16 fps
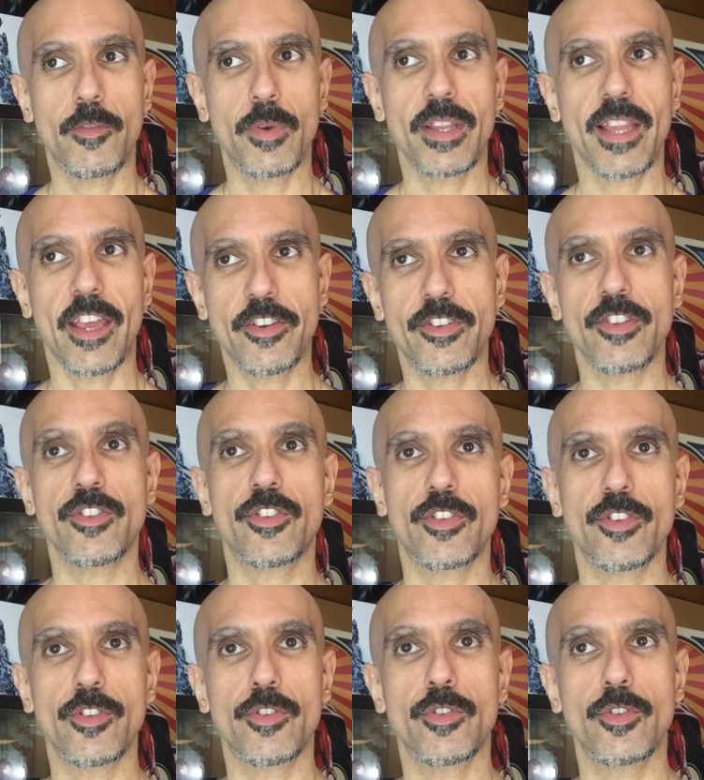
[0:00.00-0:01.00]
relation
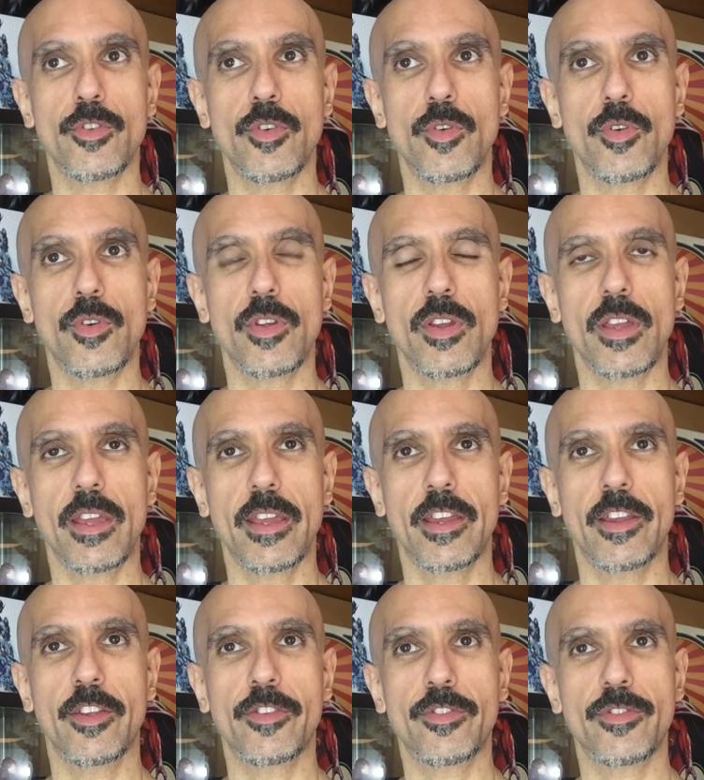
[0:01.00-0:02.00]
to
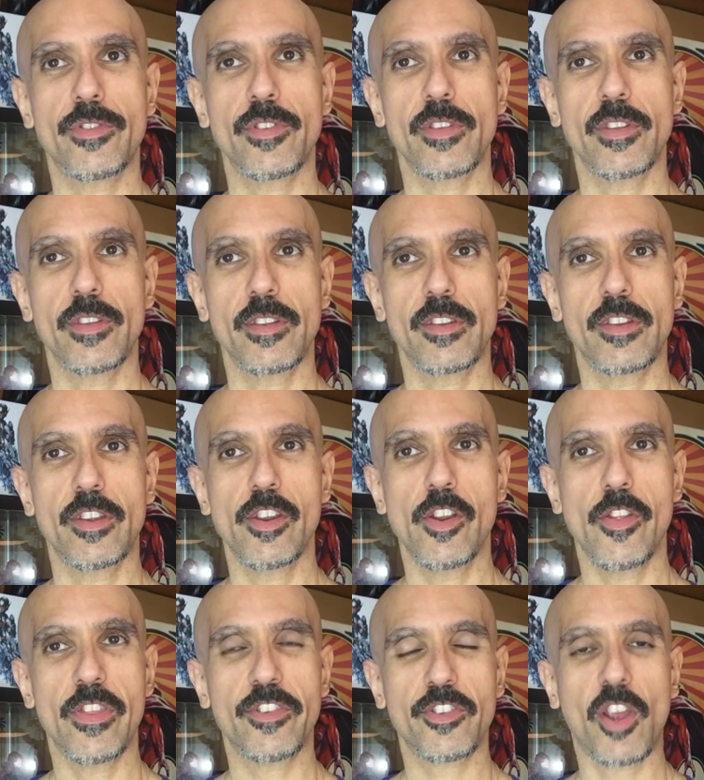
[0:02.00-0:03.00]
his, you
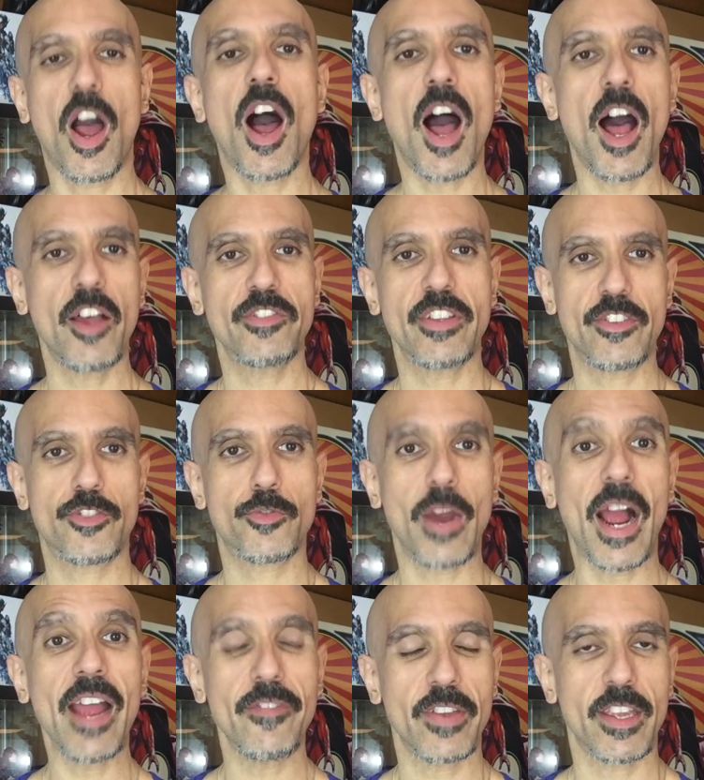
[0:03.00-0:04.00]
know, this cause that's
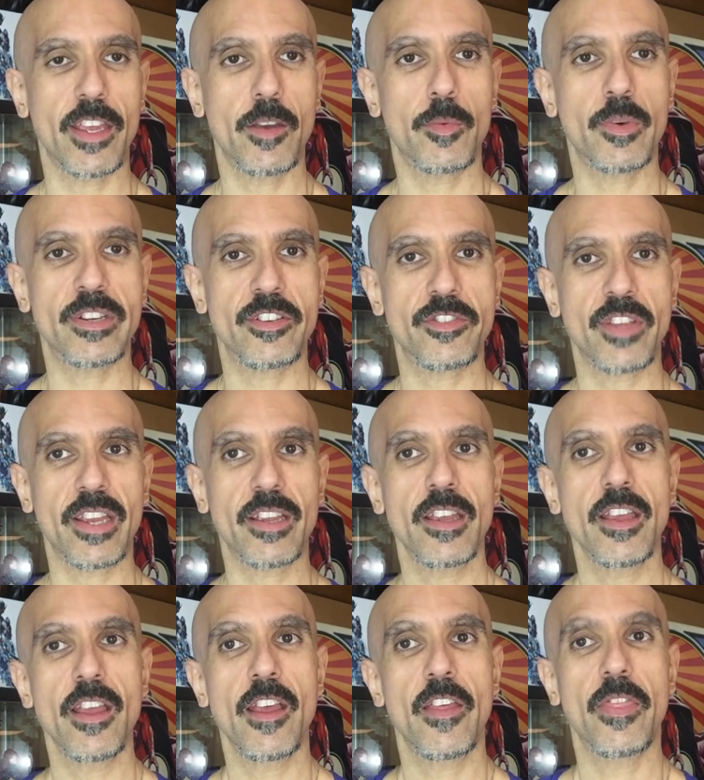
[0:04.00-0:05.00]
driving him, which is like
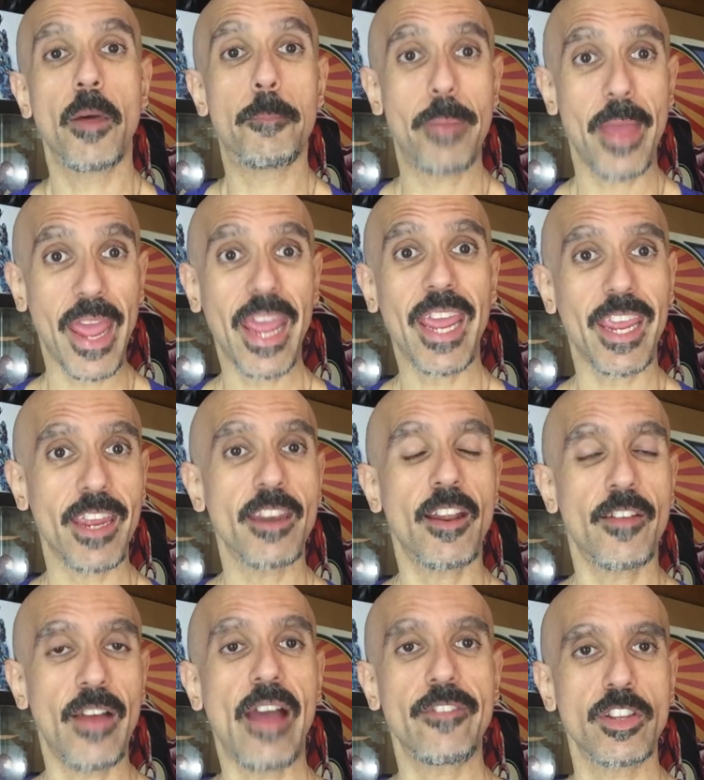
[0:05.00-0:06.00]
the pain
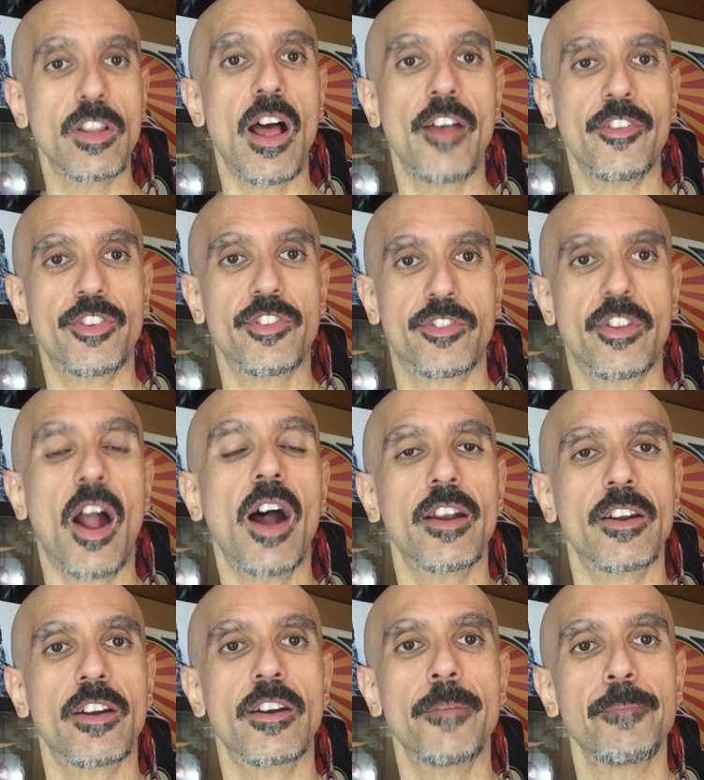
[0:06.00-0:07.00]
of having lost his
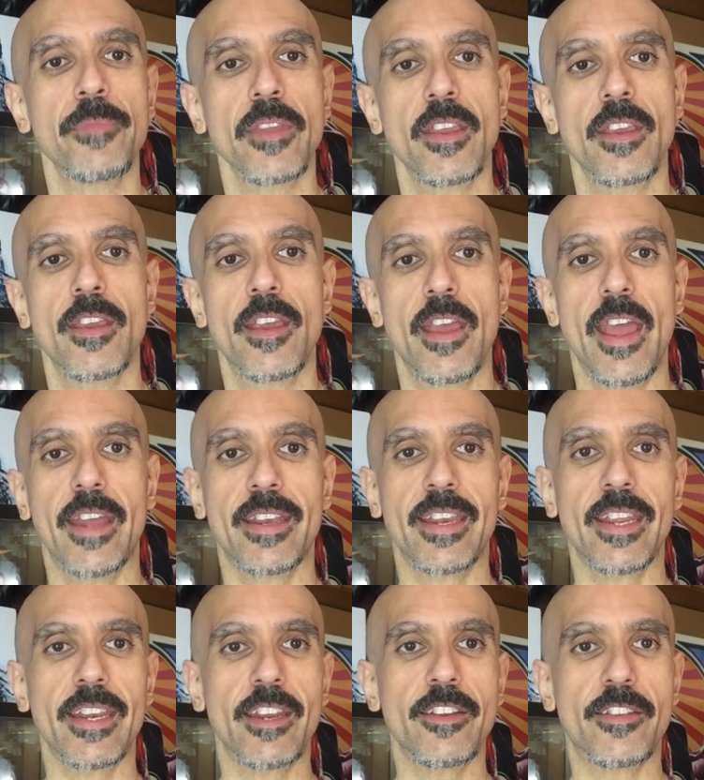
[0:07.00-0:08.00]
daughter and
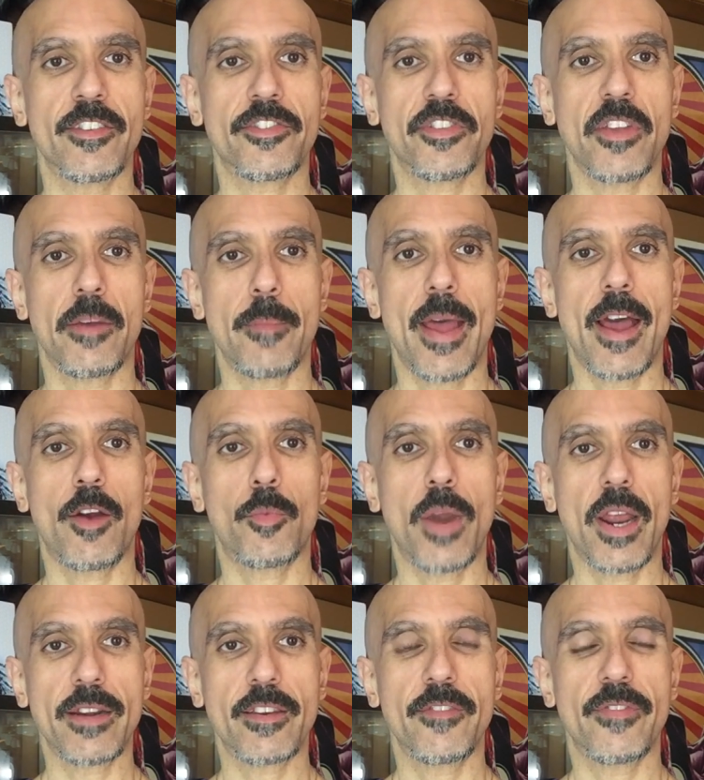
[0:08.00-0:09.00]
needing to somehow
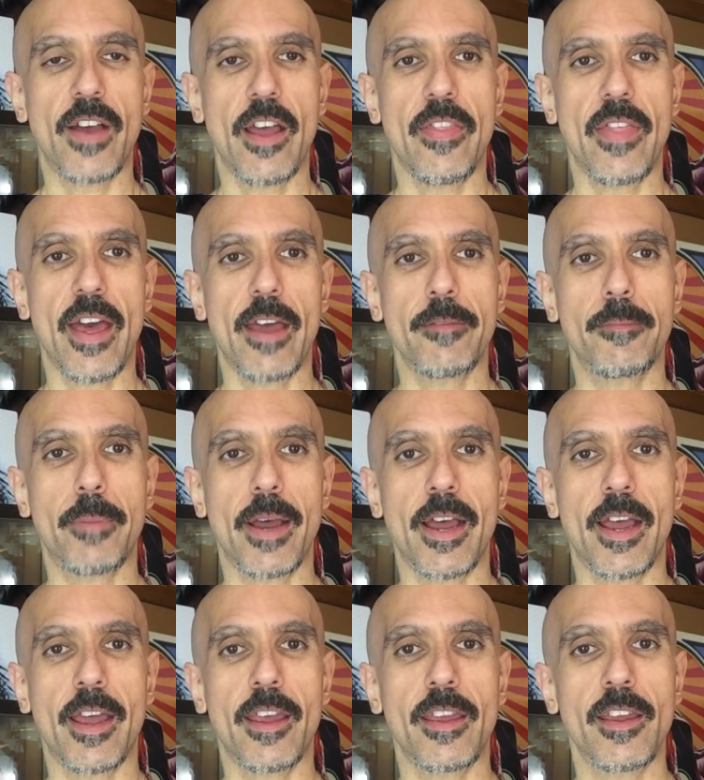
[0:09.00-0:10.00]
rectify that
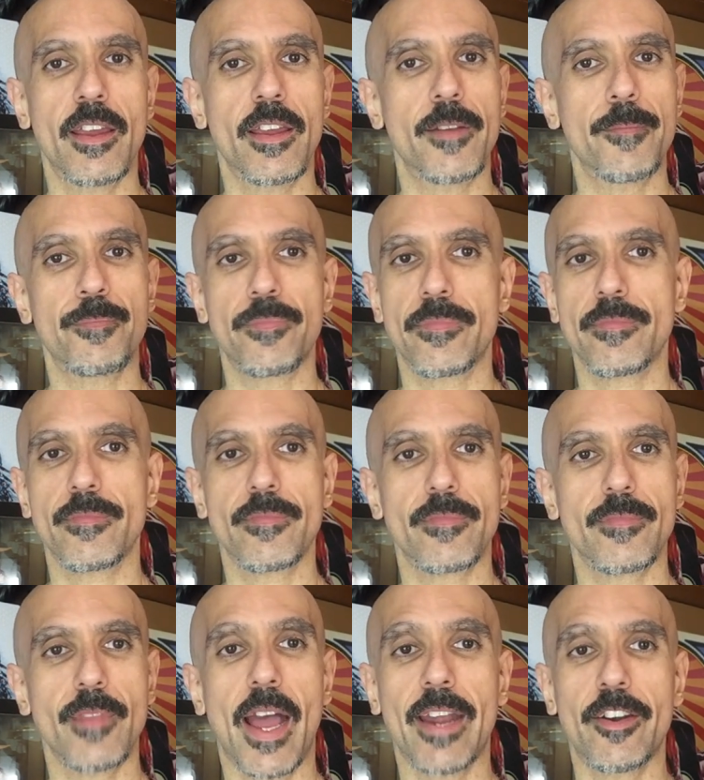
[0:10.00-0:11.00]
by,
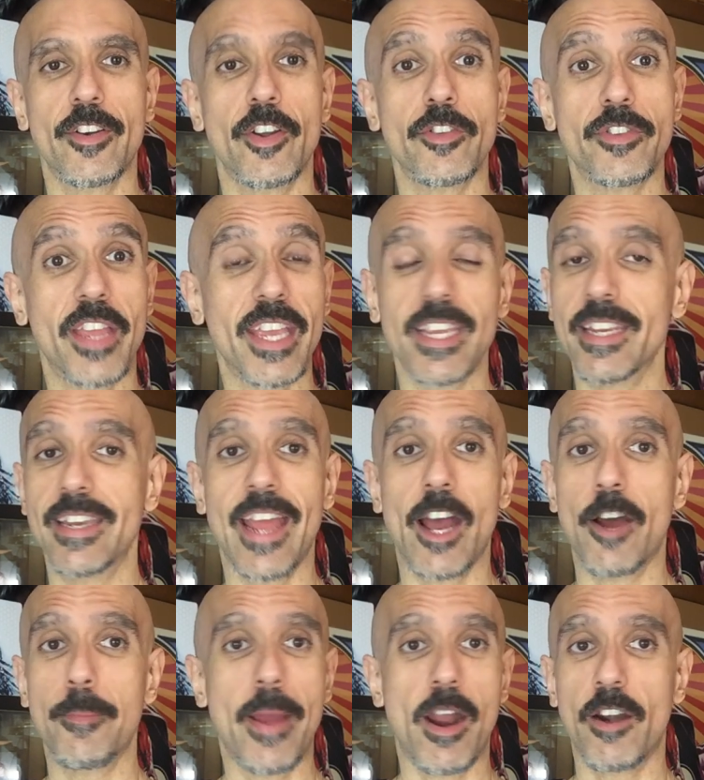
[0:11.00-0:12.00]
I don't know, taking
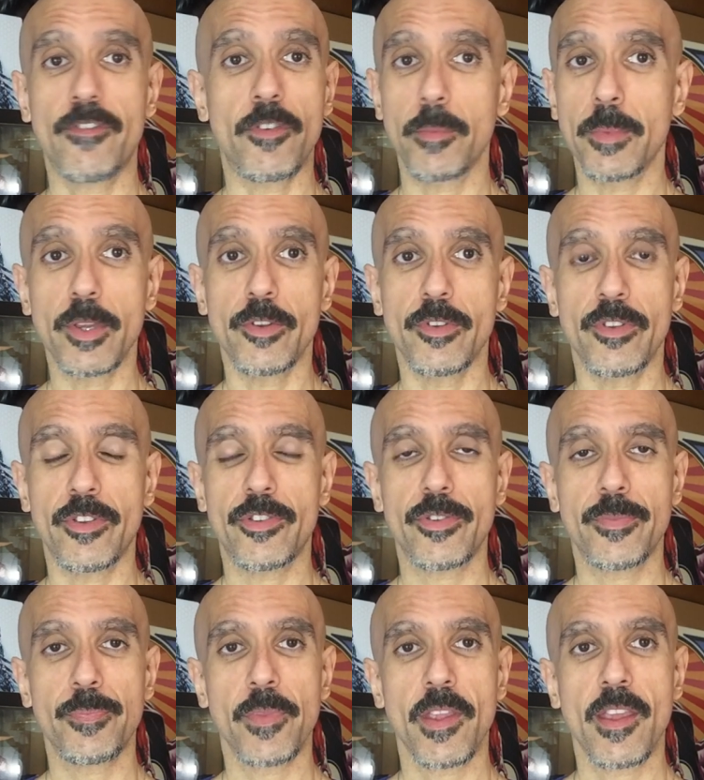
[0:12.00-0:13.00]
down powerful
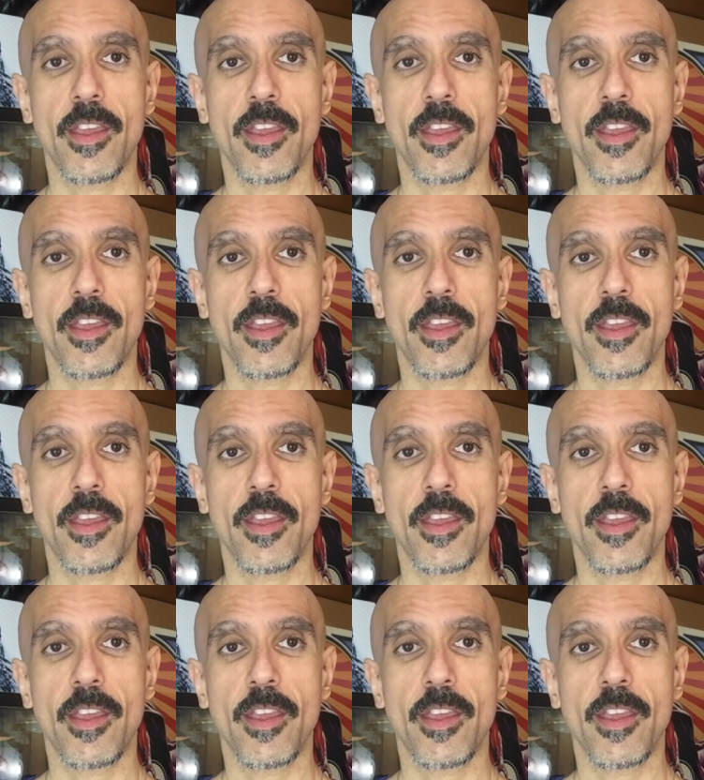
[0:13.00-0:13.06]
mutants.